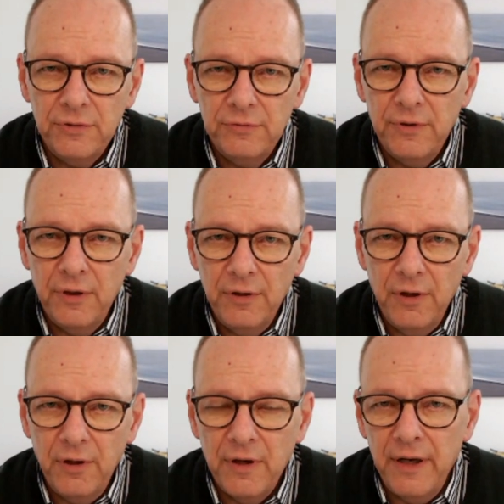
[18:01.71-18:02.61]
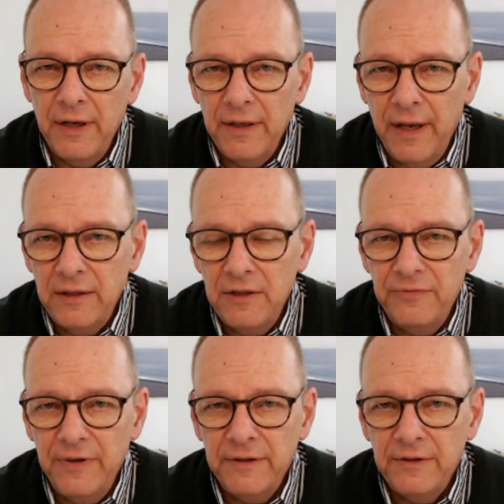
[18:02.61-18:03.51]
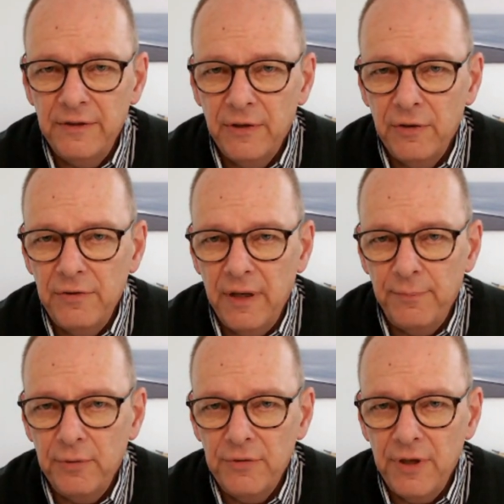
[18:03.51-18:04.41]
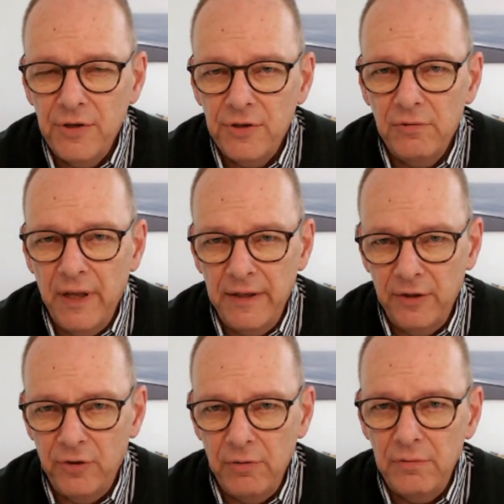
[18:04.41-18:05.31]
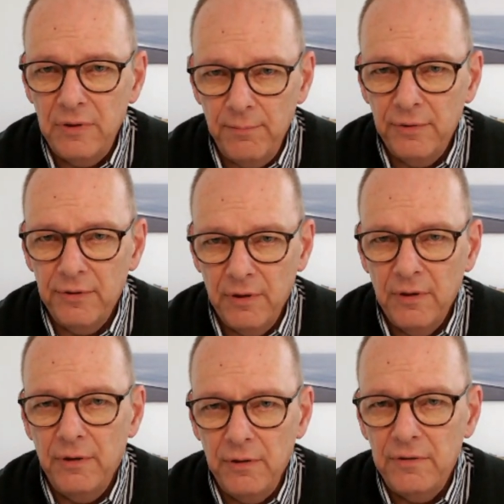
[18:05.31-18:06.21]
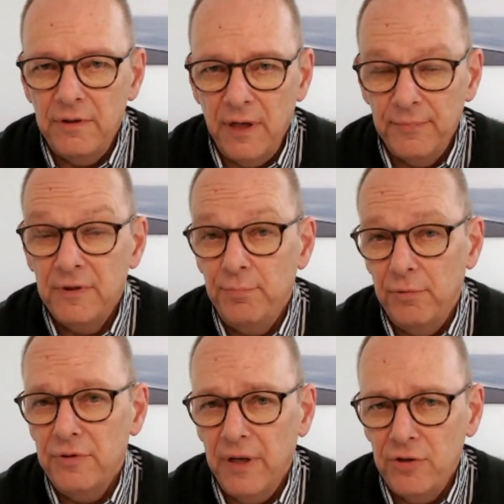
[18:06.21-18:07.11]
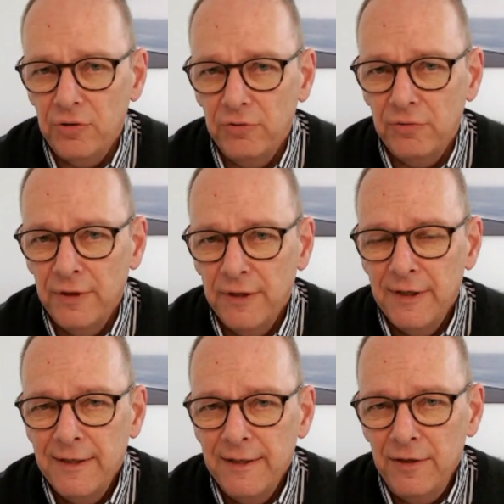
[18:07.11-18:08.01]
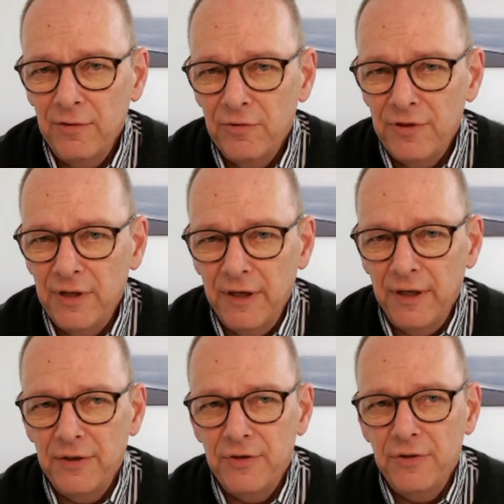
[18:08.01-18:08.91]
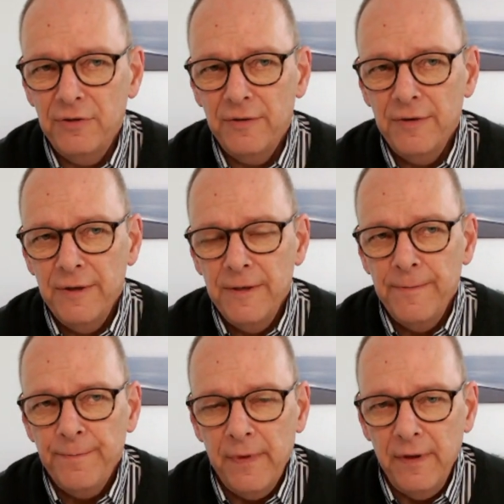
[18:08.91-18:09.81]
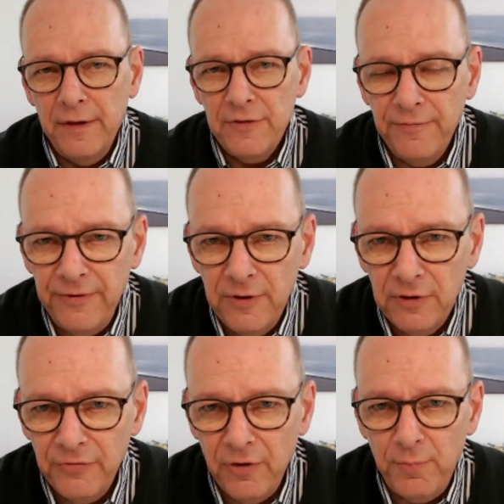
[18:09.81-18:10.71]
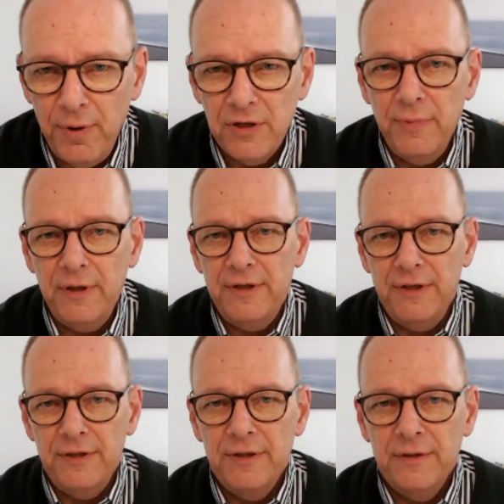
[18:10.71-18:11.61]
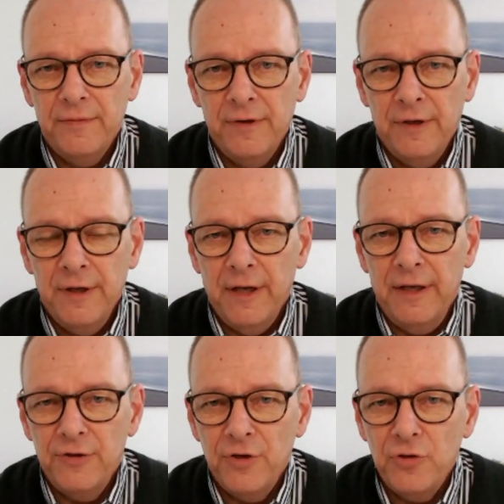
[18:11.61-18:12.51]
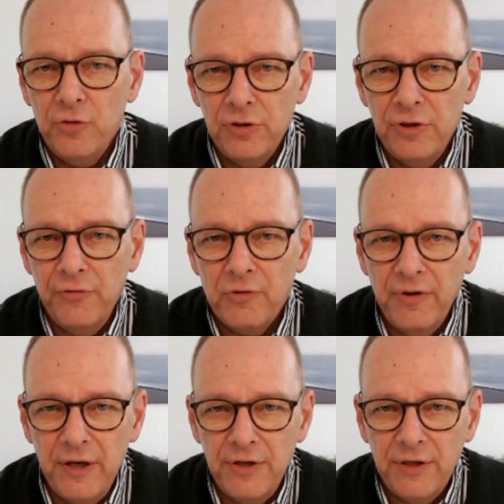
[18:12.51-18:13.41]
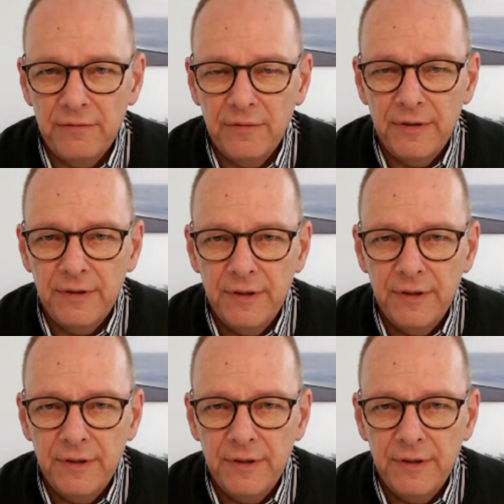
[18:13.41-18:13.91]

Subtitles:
to unlock and activate their untapped potential. And that untapped potential, you could say, is the field of all possibilities, and it's a source of creation.